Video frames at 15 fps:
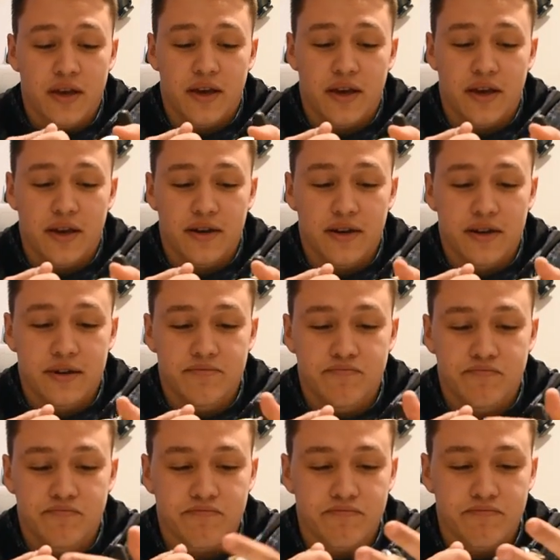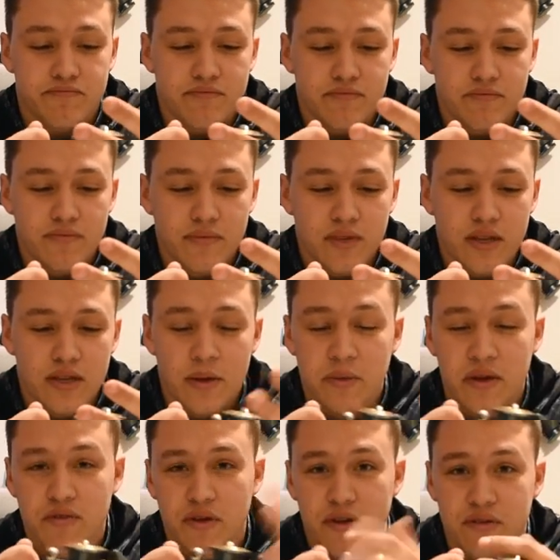And I'm
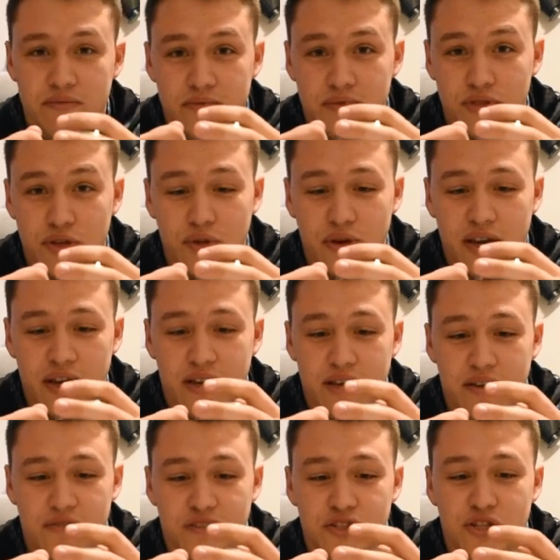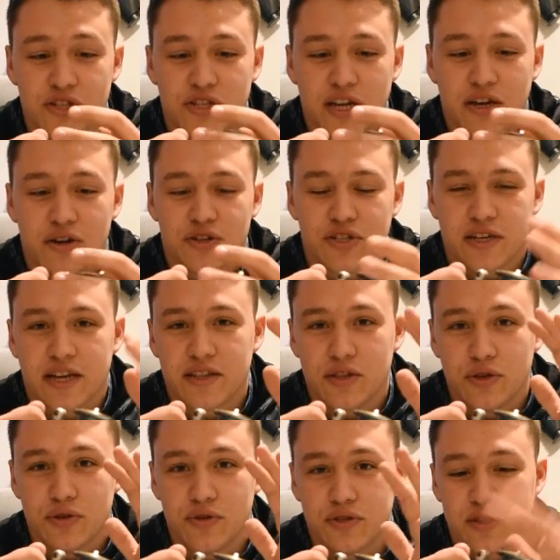going to do a fishing challenge, and I had to
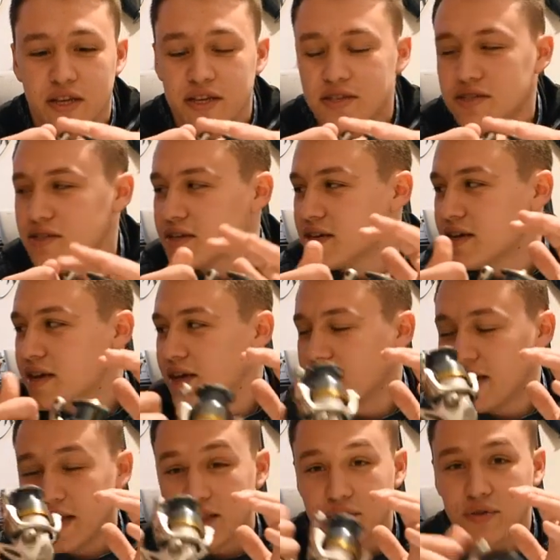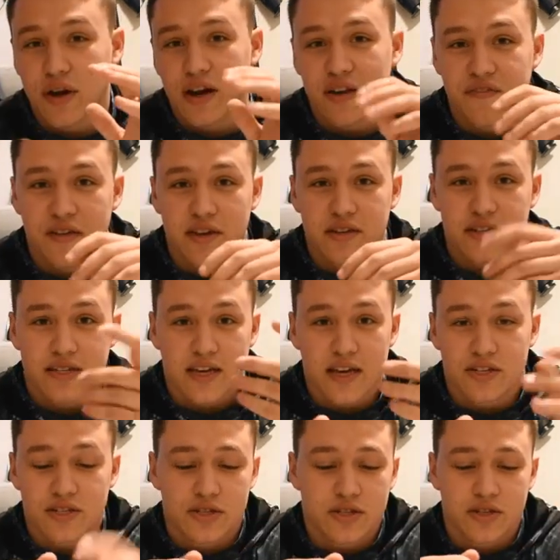use this and the rod I found to
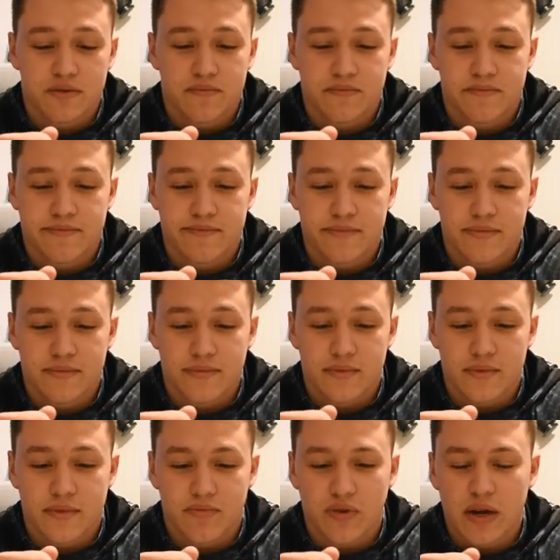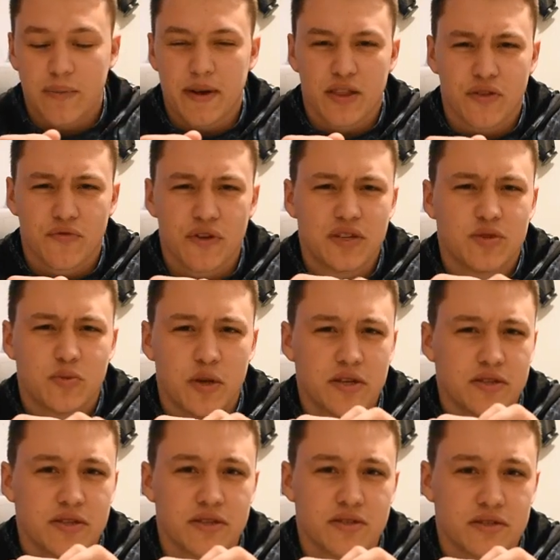catch probably about 3
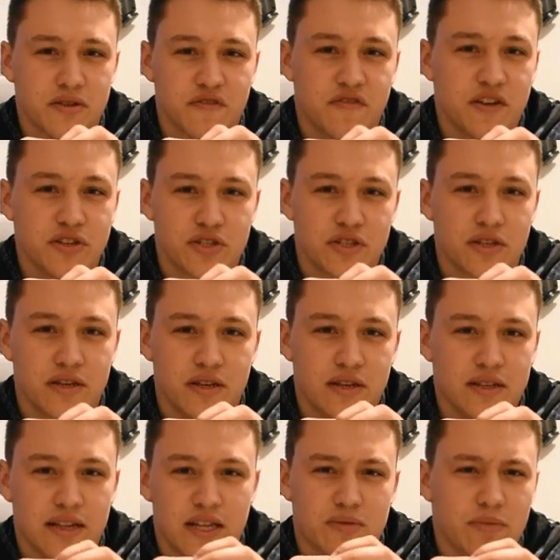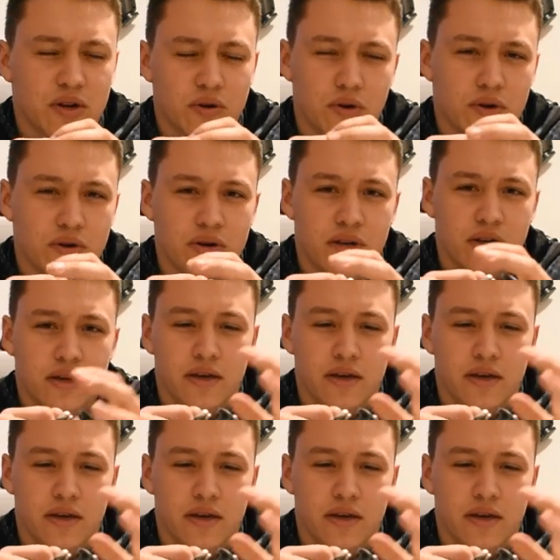species of fish. That's my goal.